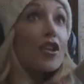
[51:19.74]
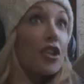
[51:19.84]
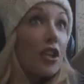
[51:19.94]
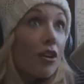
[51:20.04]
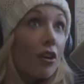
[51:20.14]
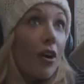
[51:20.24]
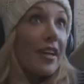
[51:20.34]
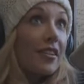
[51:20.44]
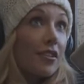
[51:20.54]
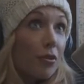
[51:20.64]
Actually, no. I
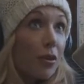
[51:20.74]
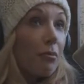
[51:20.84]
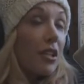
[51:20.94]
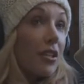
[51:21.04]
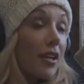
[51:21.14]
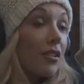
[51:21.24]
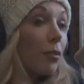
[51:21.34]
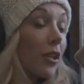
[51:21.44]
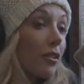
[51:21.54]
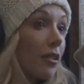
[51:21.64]
did squirt in BTS once.